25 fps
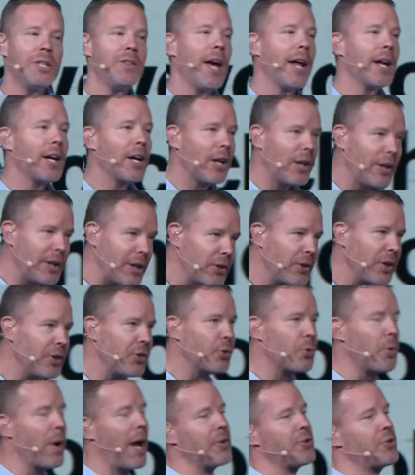that clearly
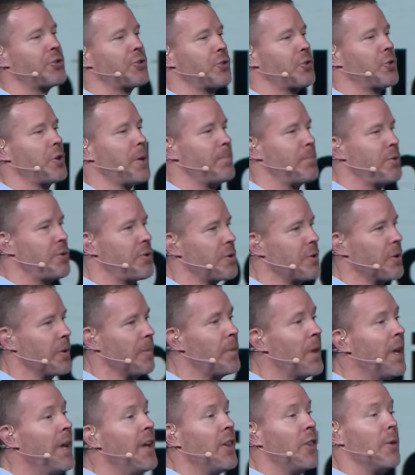throughout Scripture.
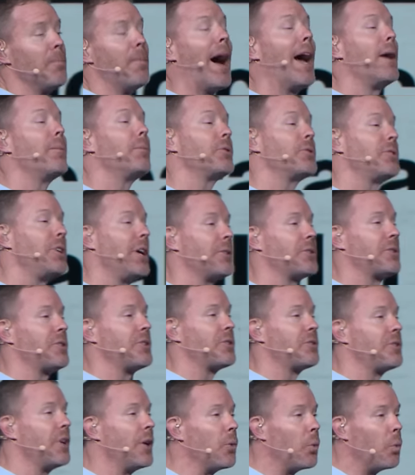The Bible tells
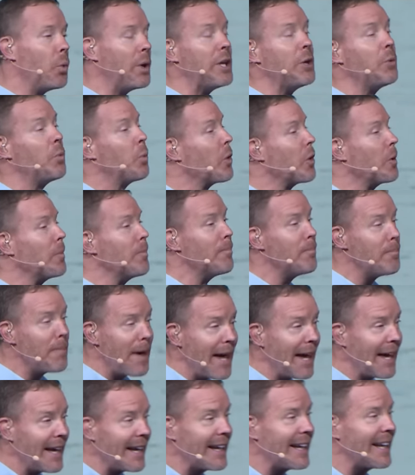us that we were
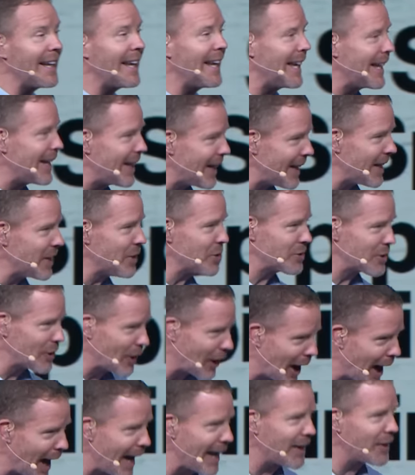made in His
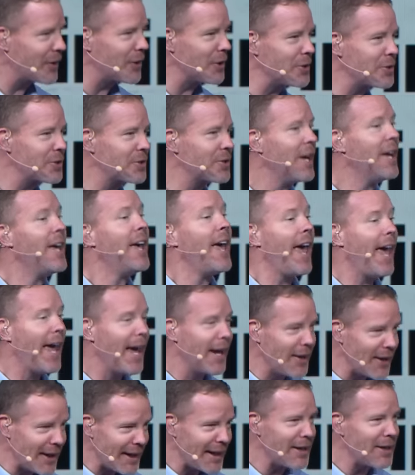likeness
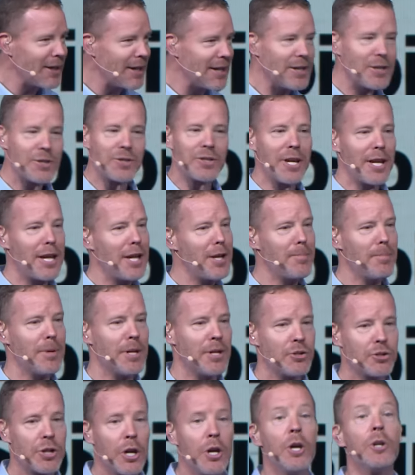and in His
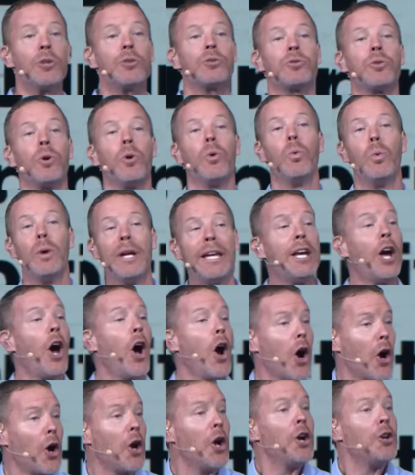image. So we
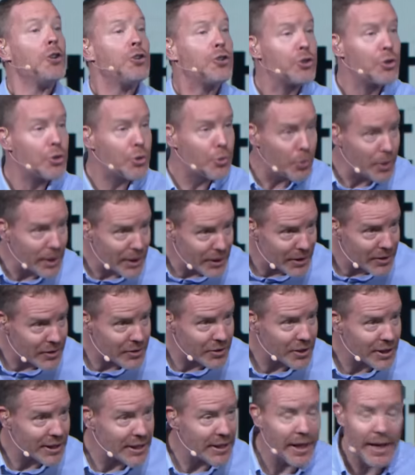are
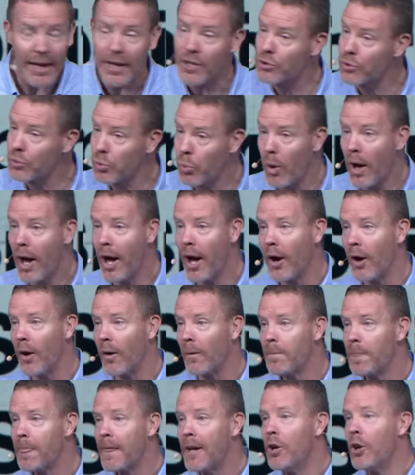Trinity as
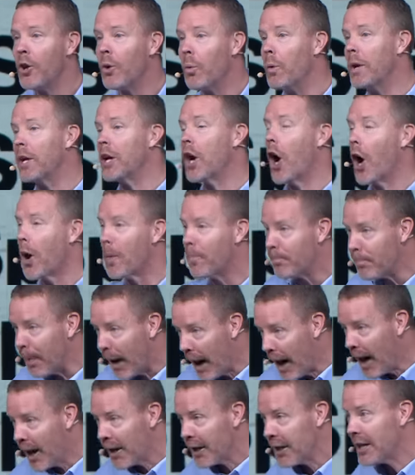well. We are
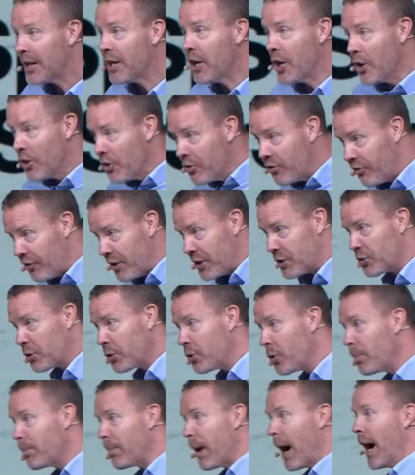body,
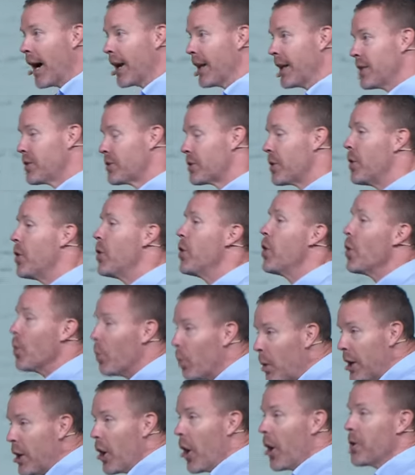physical bodies.
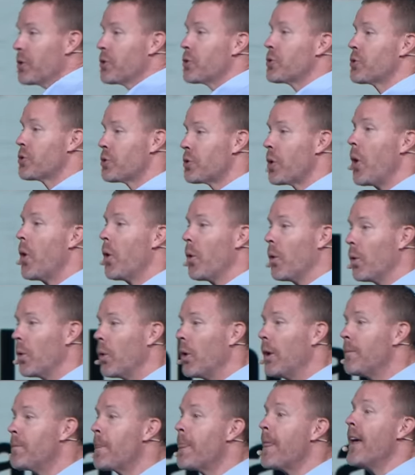We are
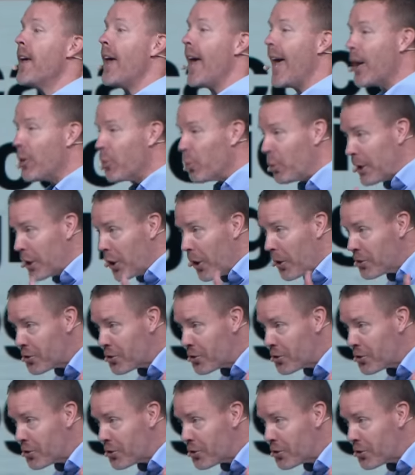soul, and we are